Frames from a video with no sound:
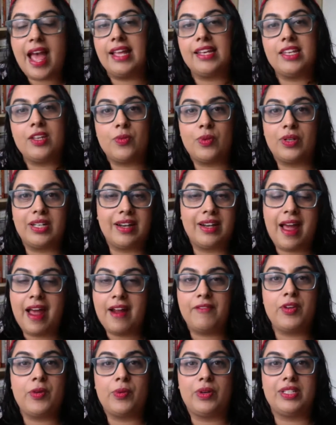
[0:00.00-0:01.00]
anyone and
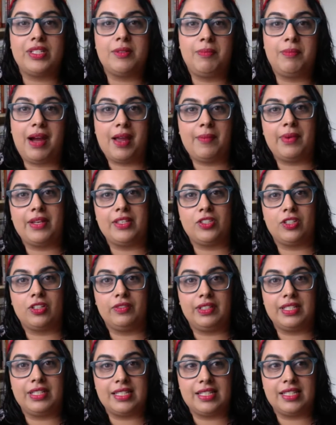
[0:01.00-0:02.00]
everyone to buy my
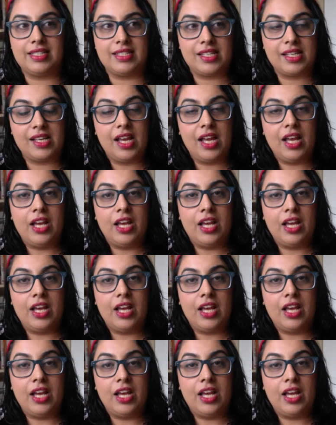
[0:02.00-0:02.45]
services.